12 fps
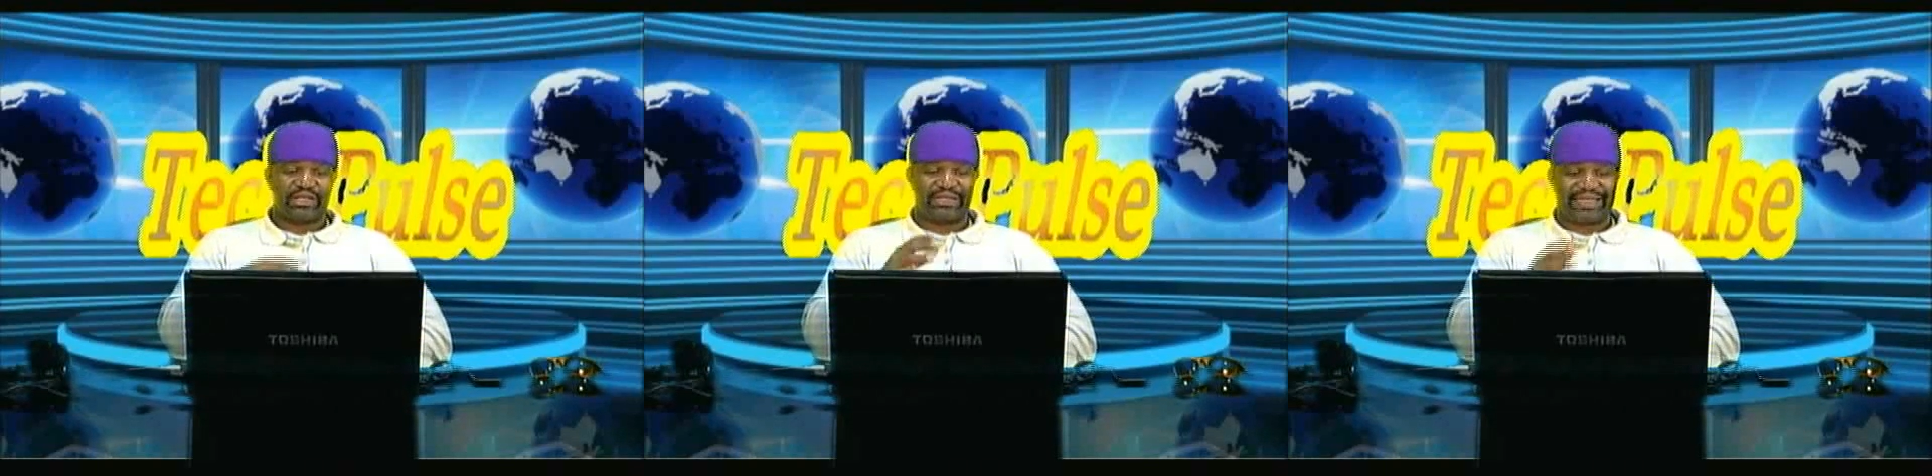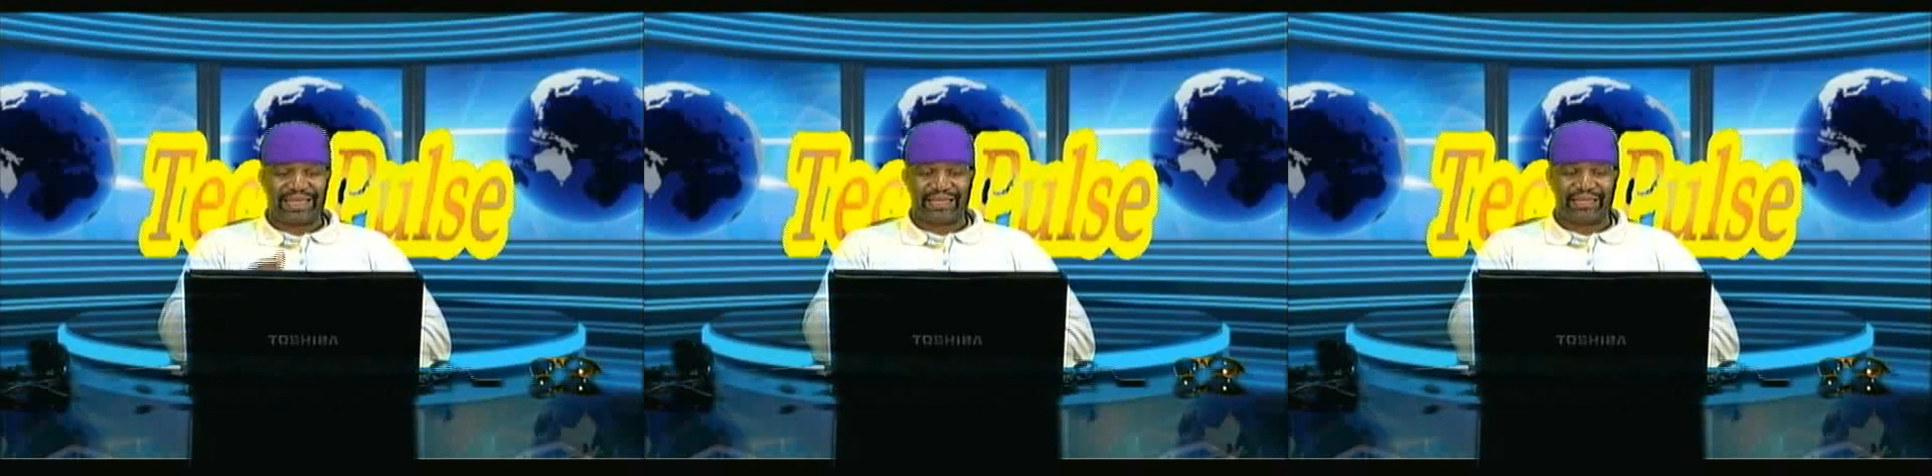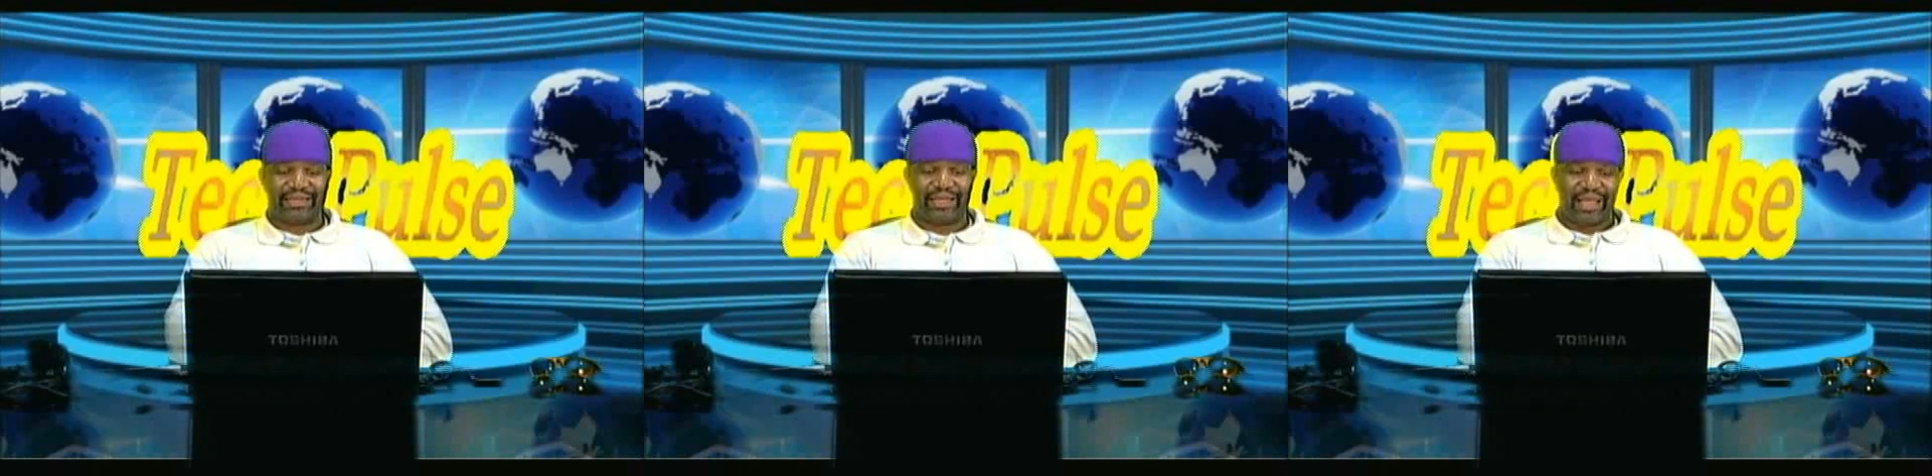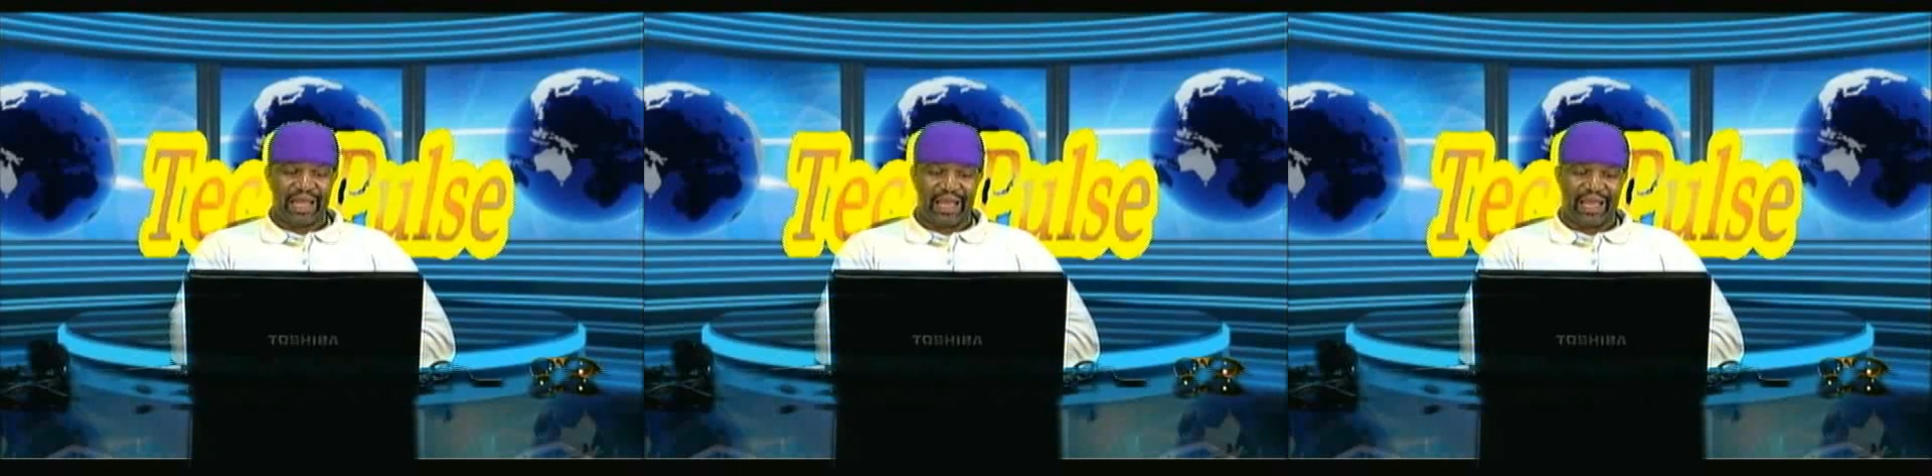did.
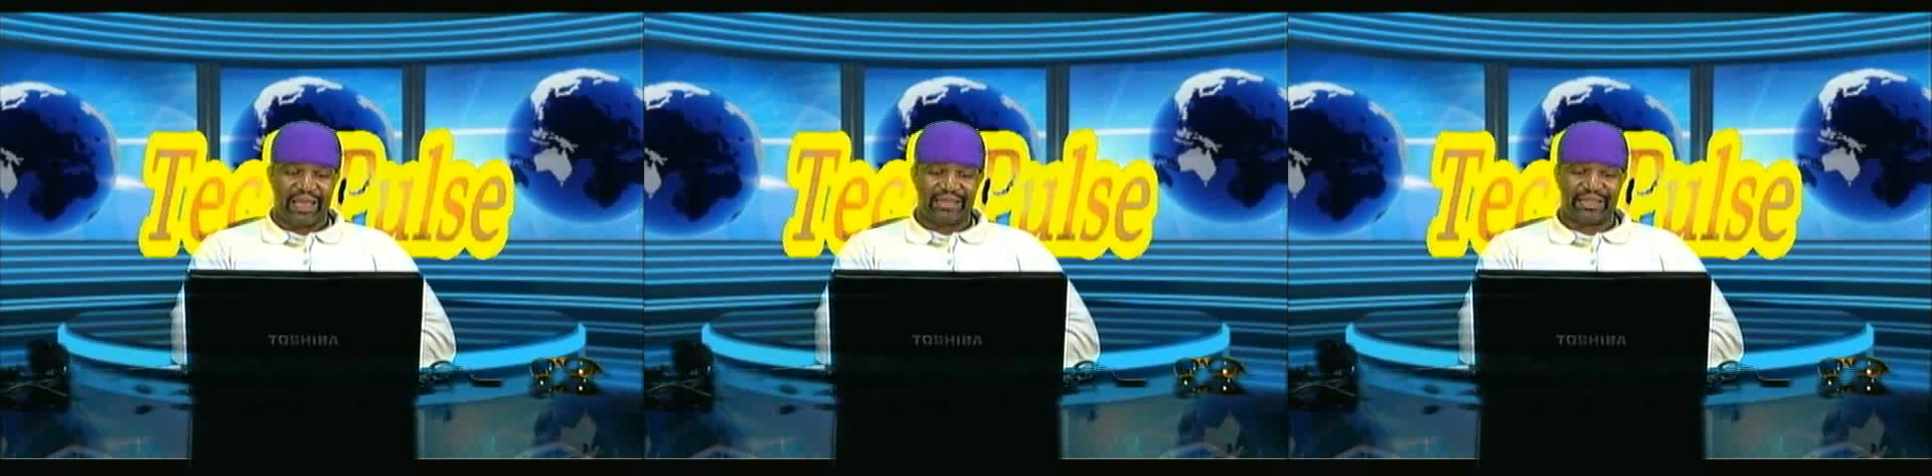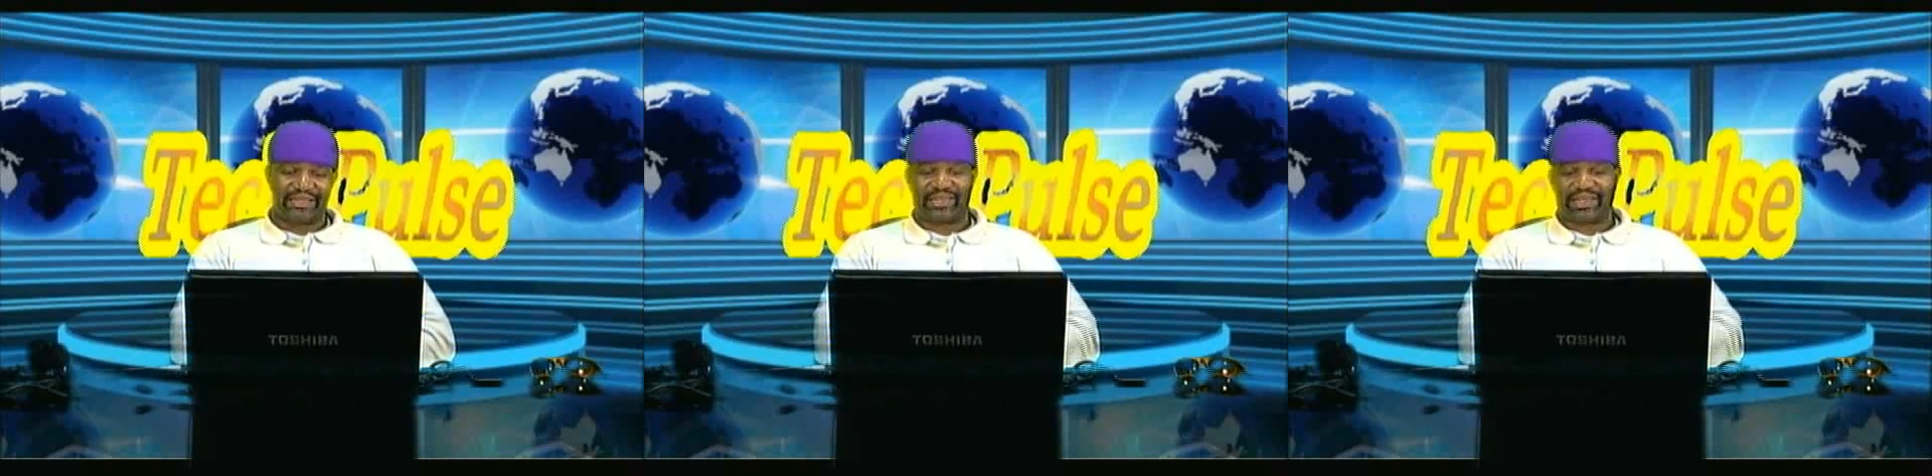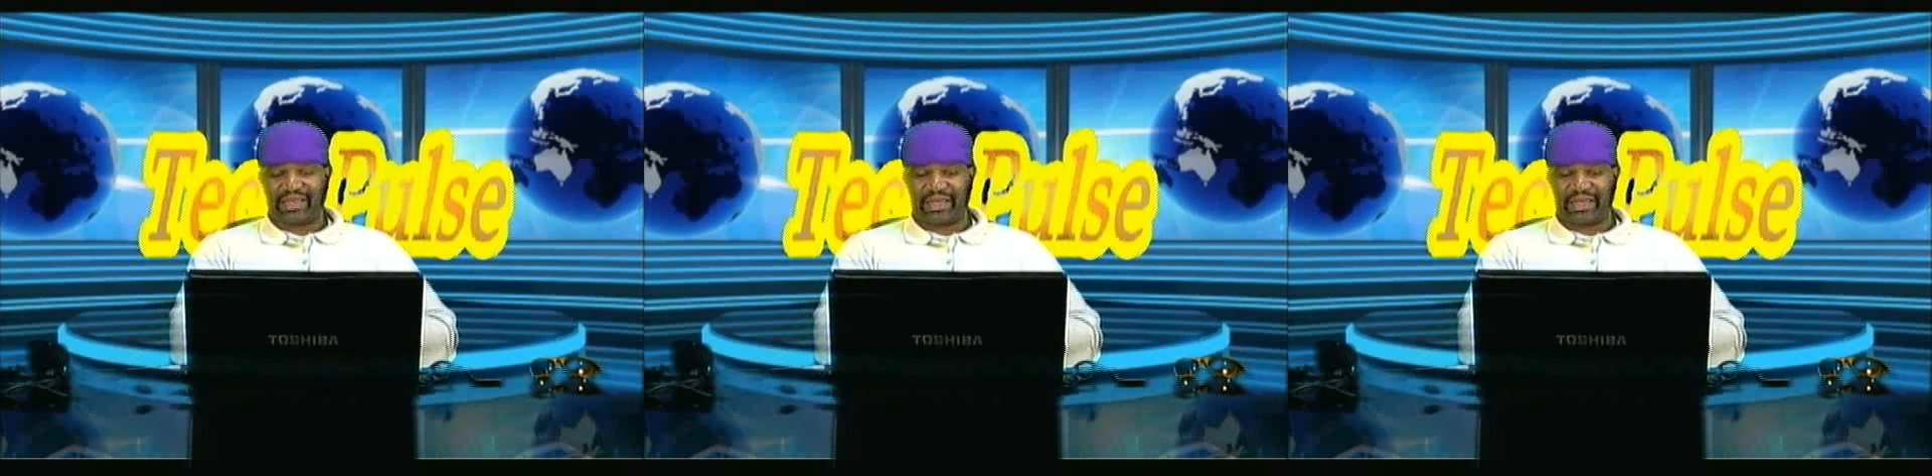And they said